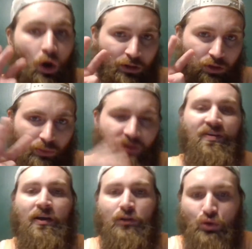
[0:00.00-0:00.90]
on a
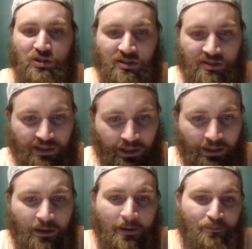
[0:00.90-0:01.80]
3-fight losing skid.